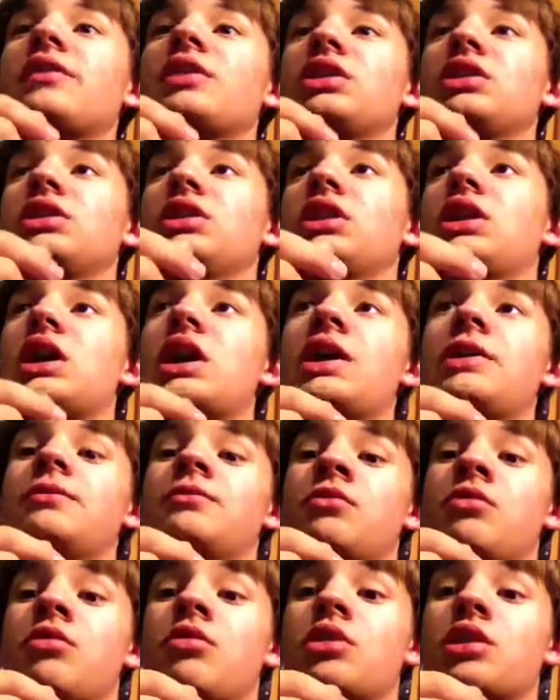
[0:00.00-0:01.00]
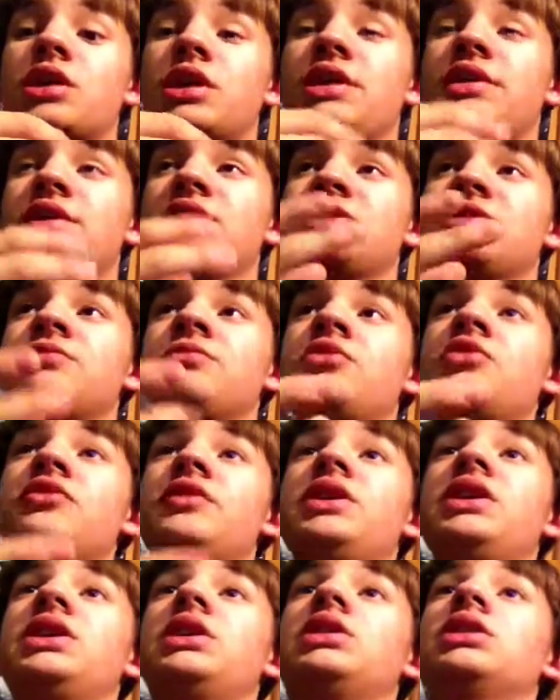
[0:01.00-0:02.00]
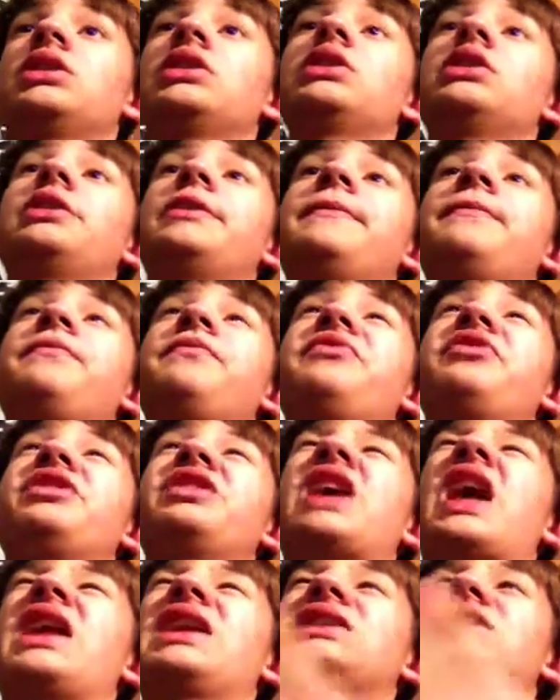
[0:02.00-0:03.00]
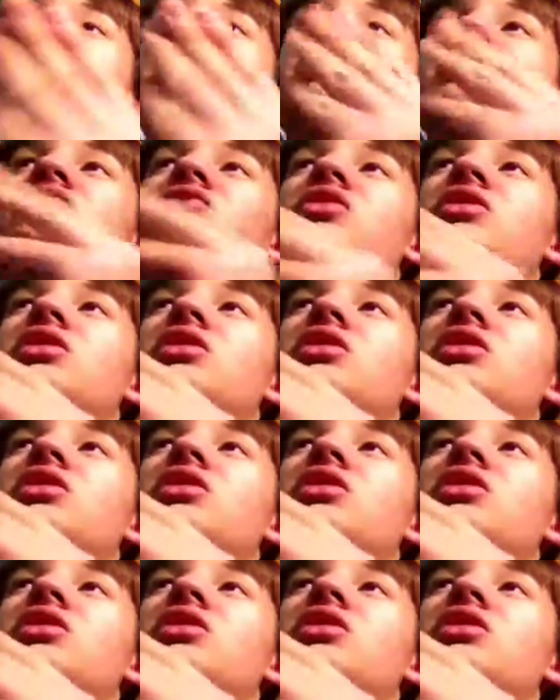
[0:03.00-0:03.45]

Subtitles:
a lot more in this movie that just